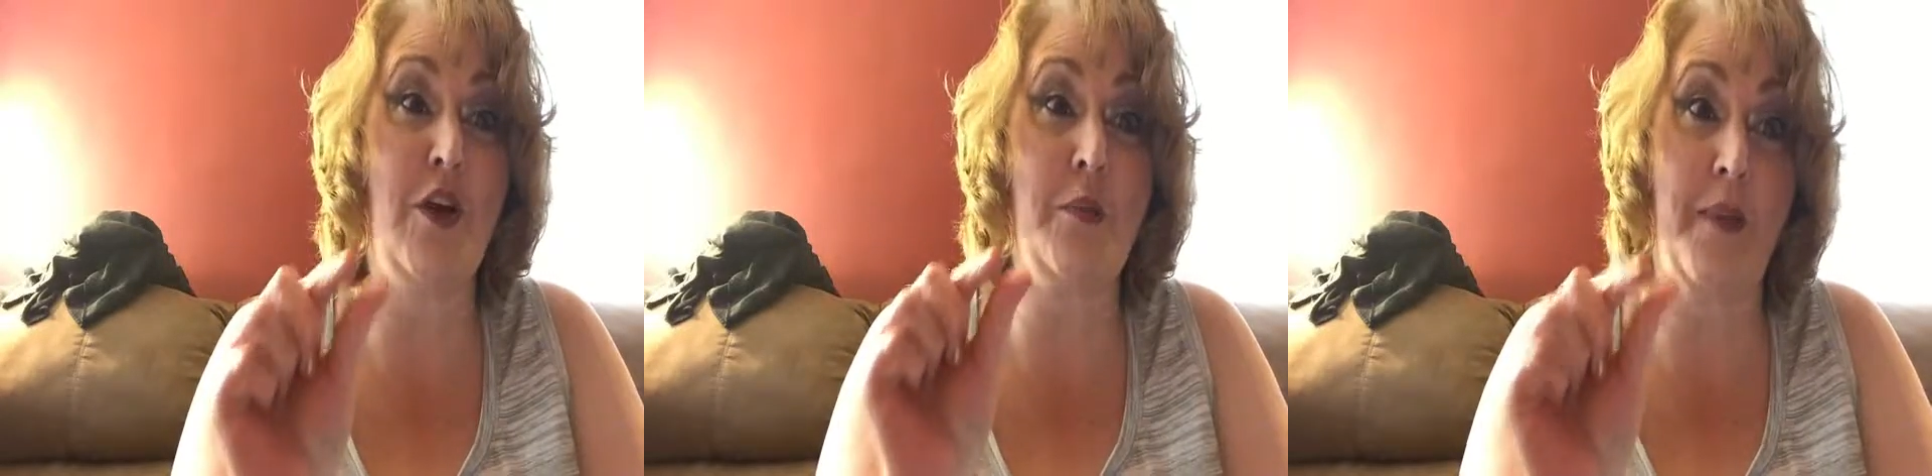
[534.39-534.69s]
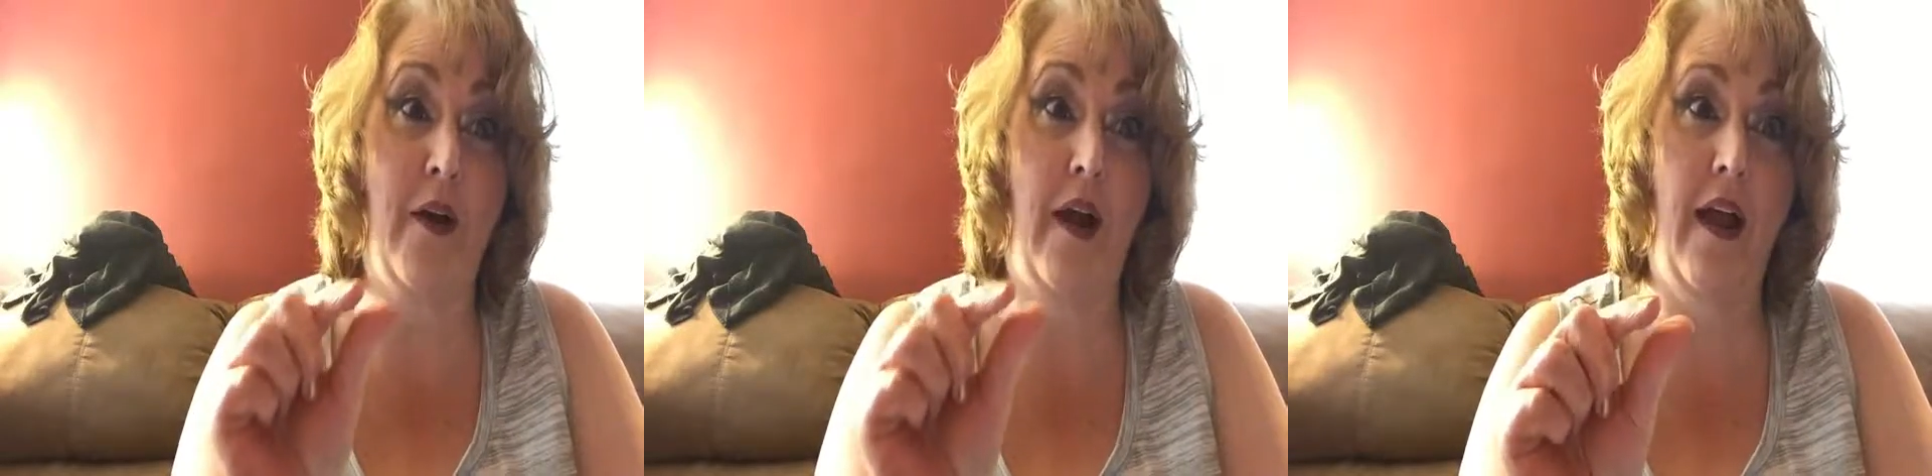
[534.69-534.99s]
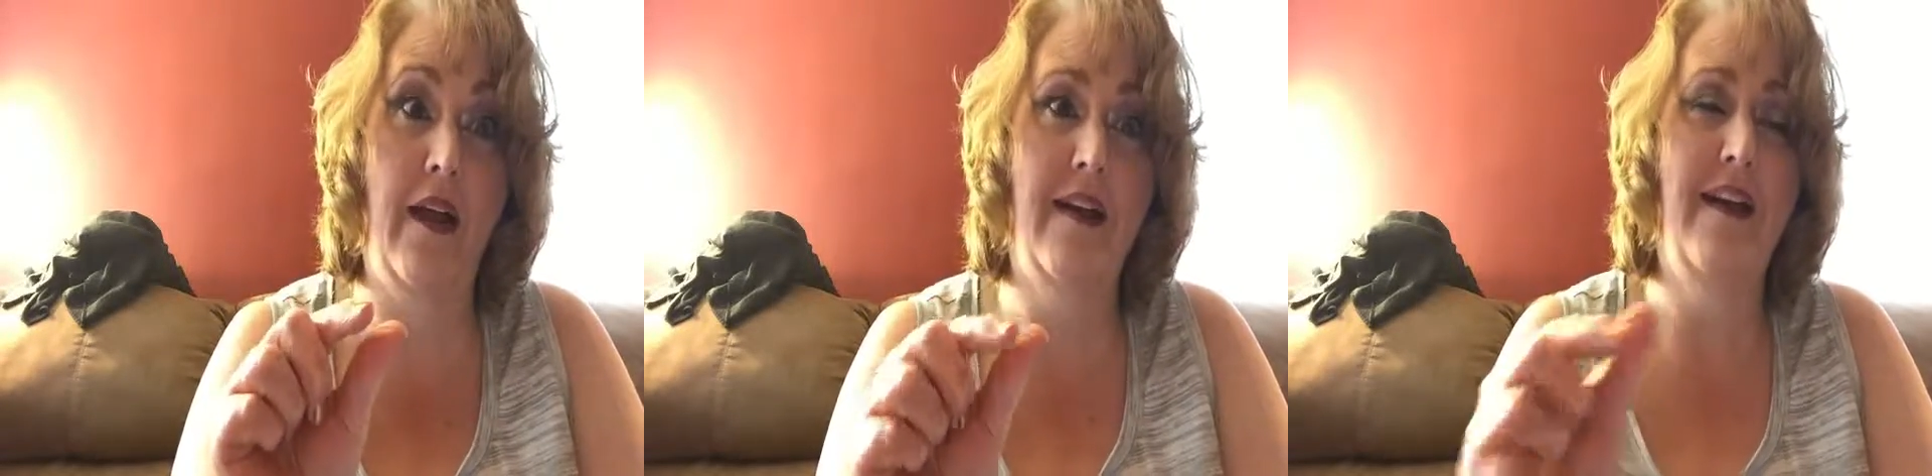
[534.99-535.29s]
on
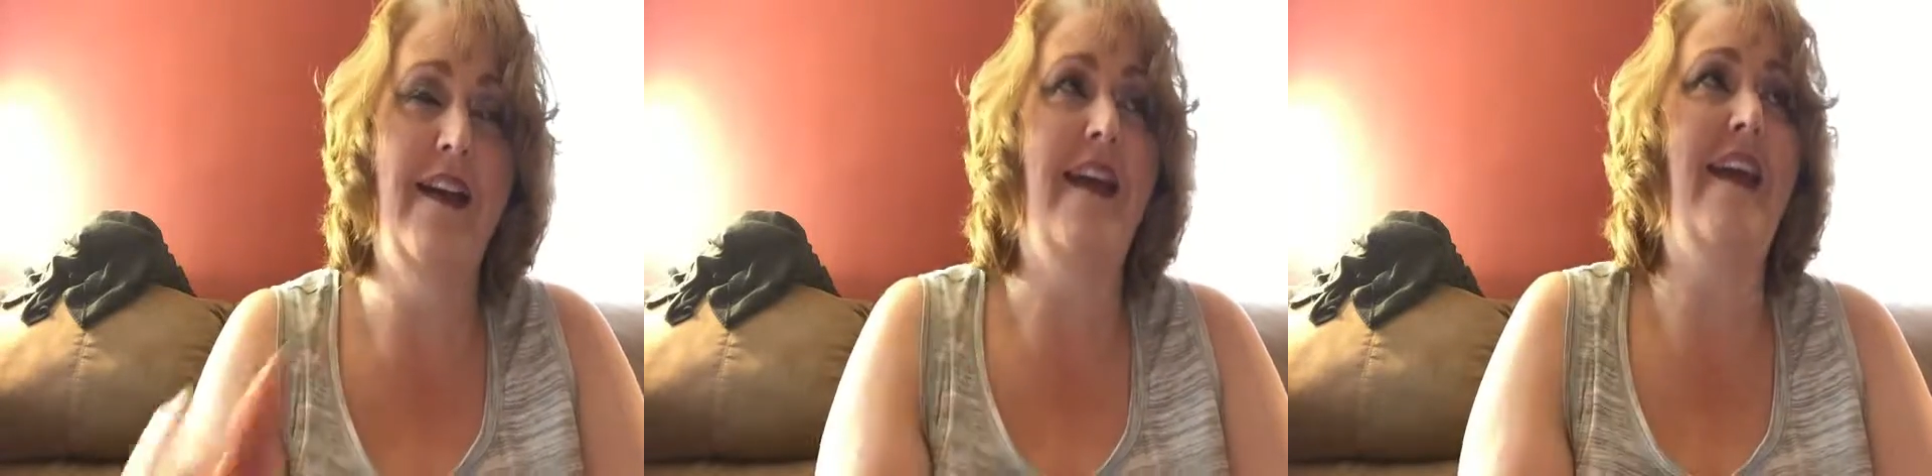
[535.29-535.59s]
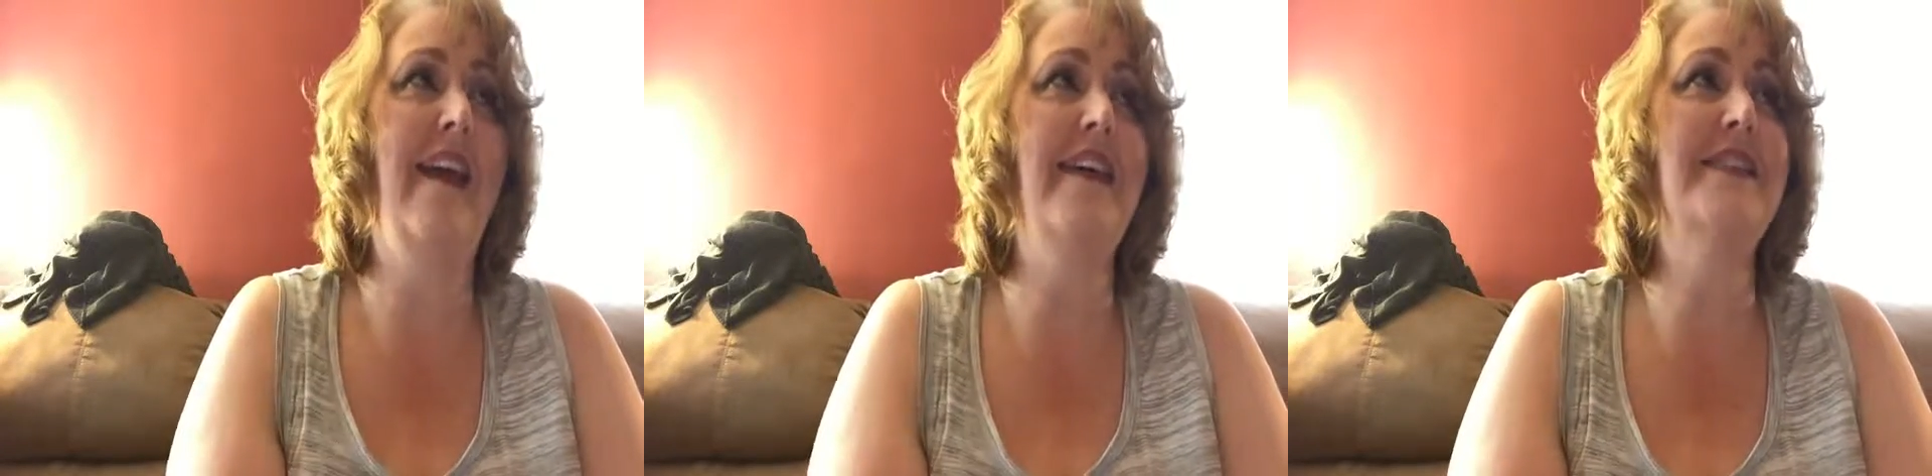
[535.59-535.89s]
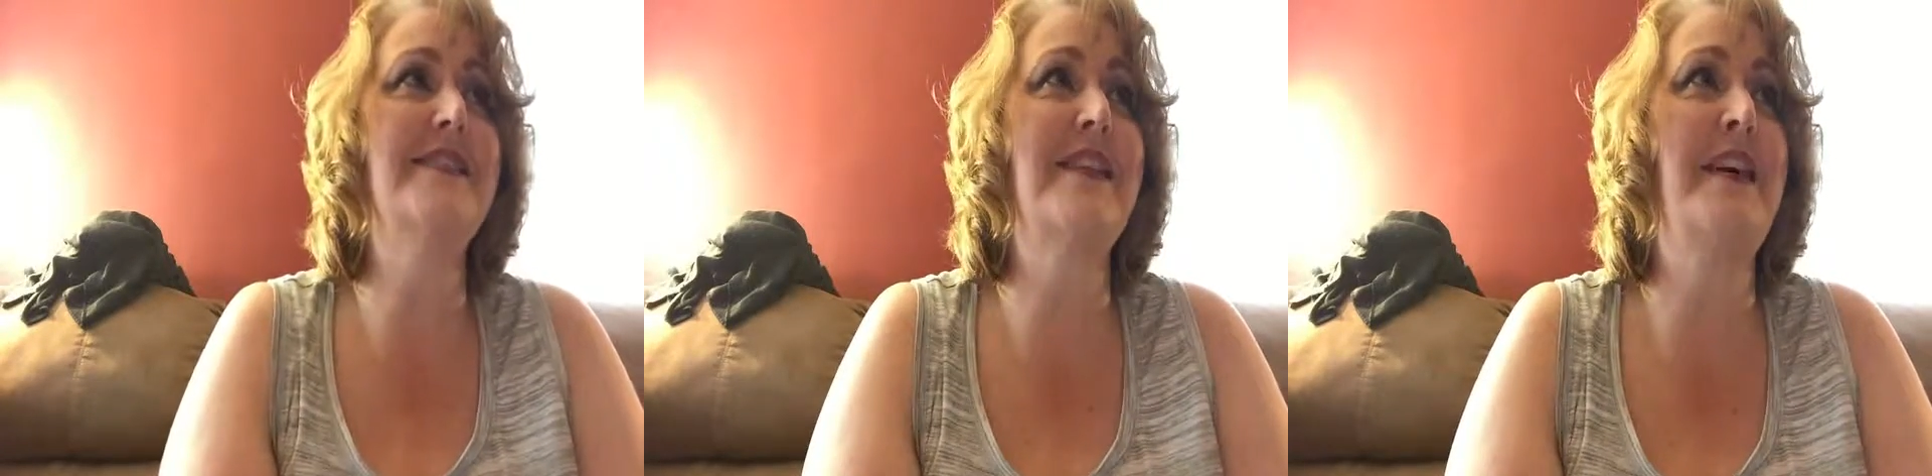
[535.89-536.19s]
Merrick. He
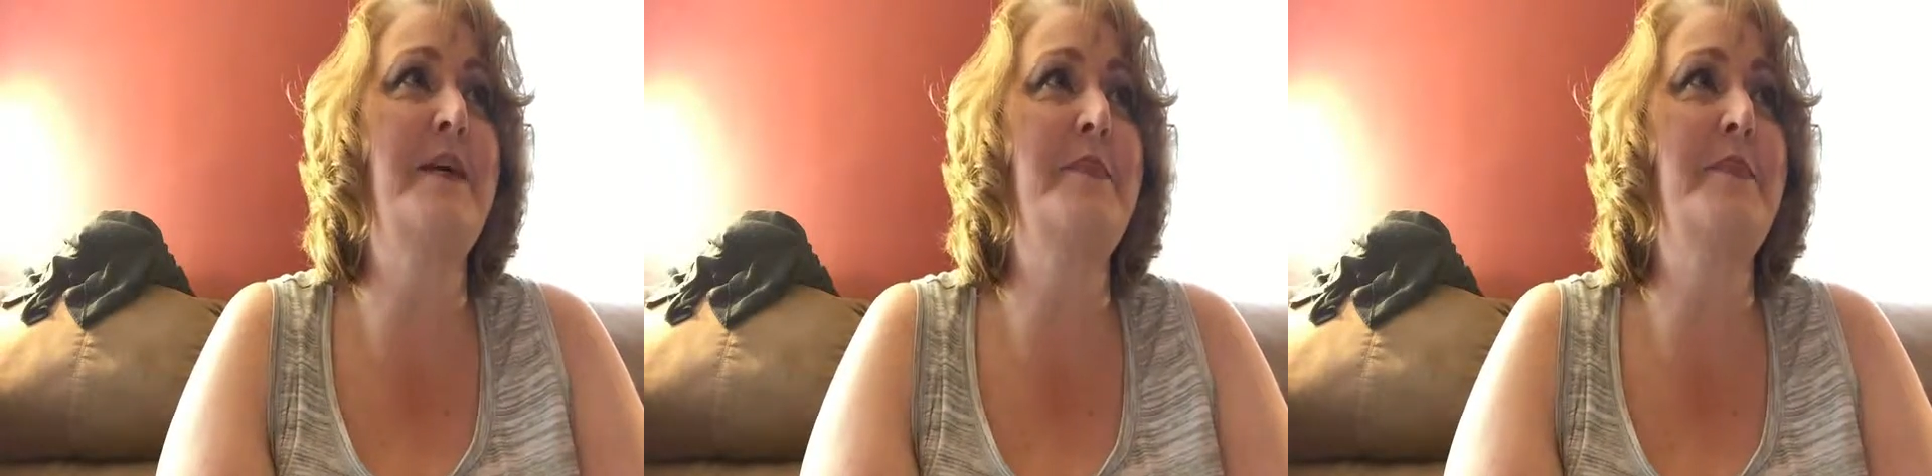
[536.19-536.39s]
is